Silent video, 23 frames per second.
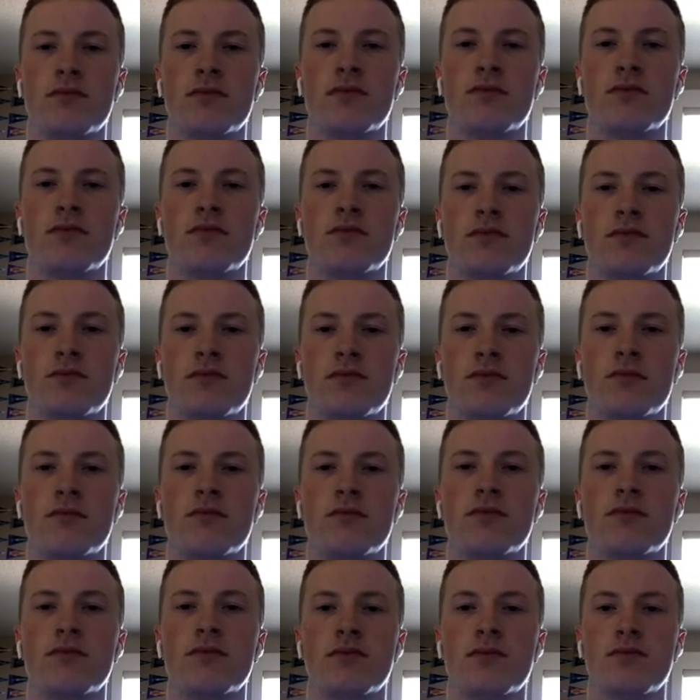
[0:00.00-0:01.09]

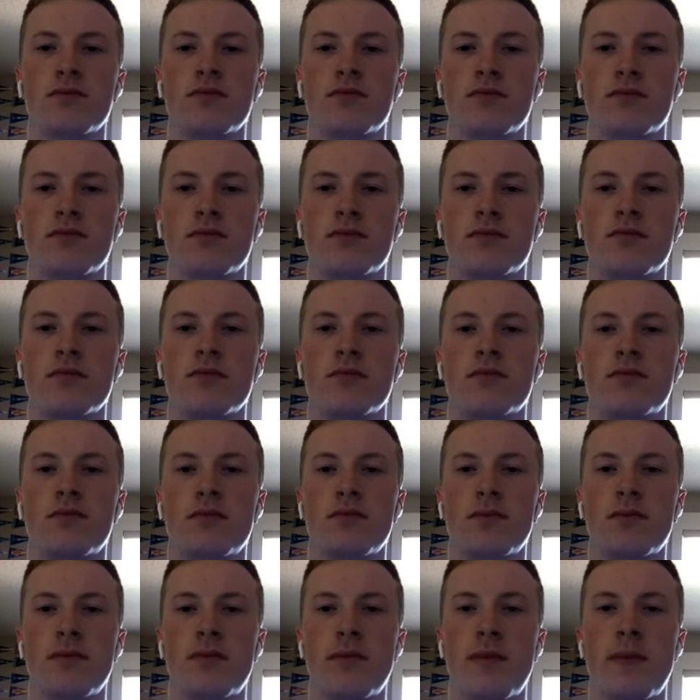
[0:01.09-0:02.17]

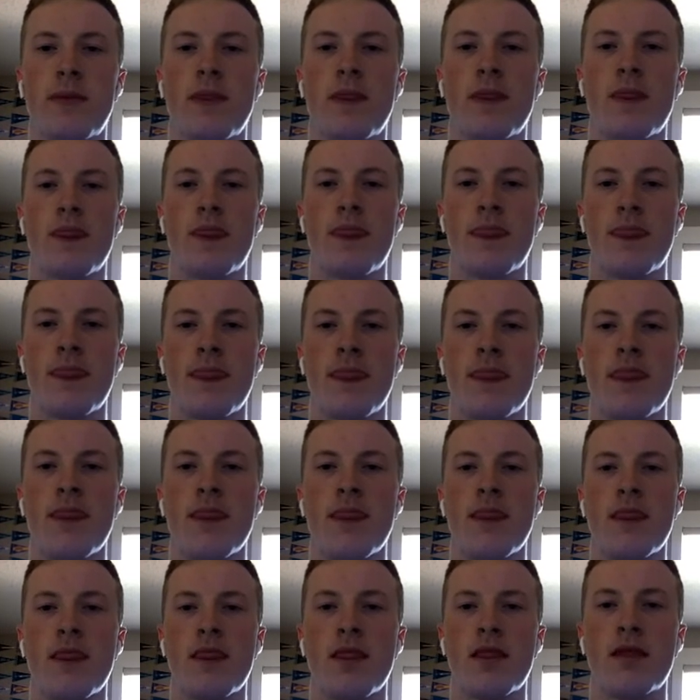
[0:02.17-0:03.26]

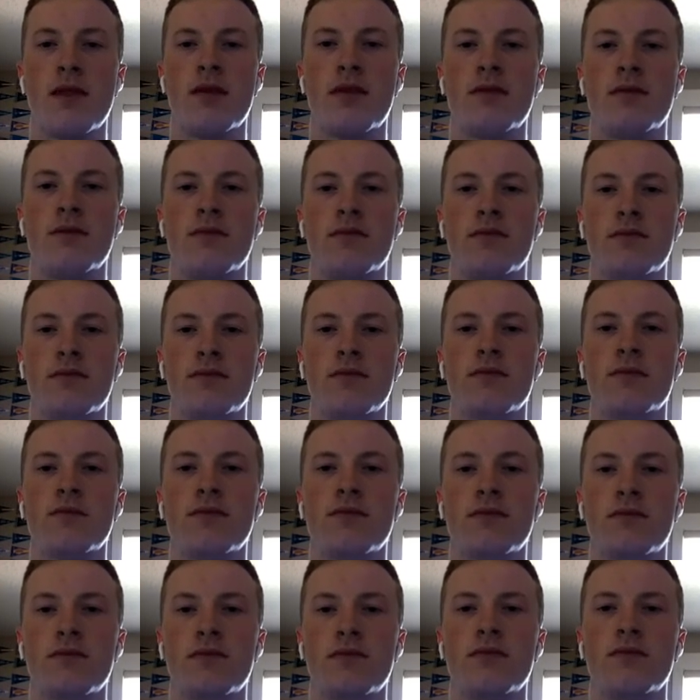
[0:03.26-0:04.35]

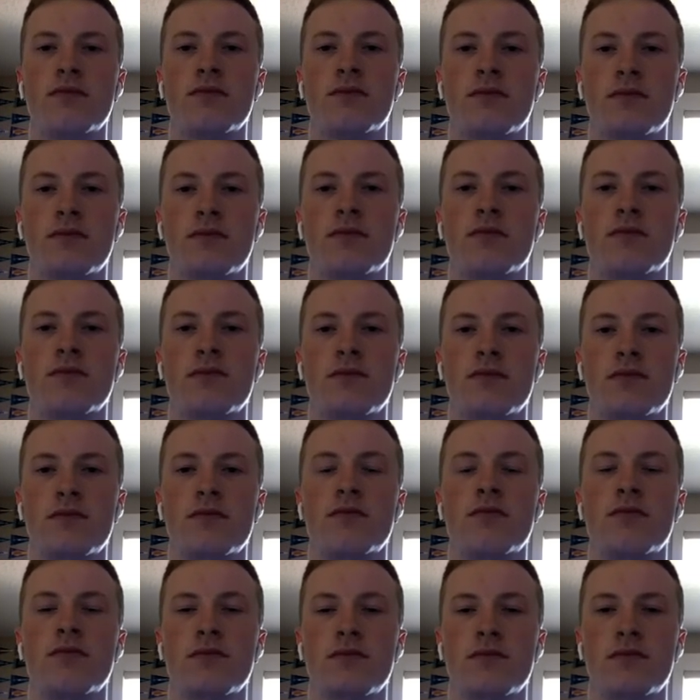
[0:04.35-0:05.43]

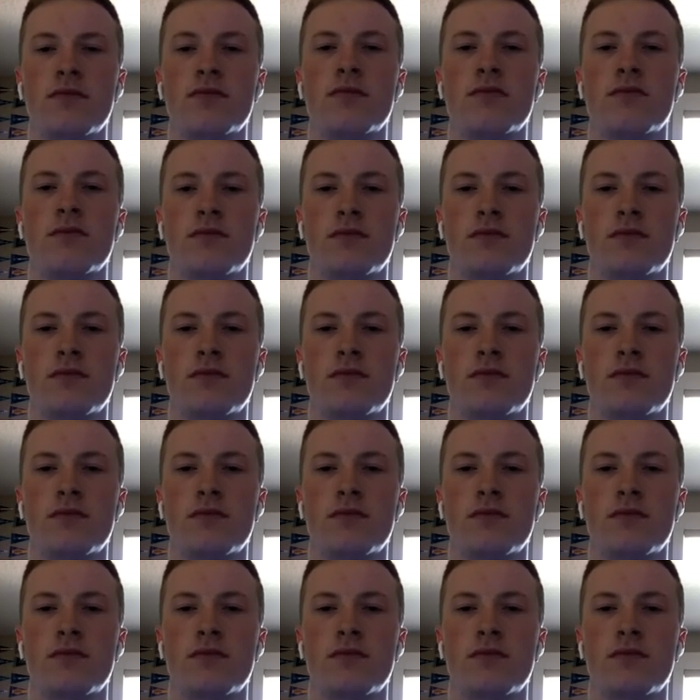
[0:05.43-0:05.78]
[no speech]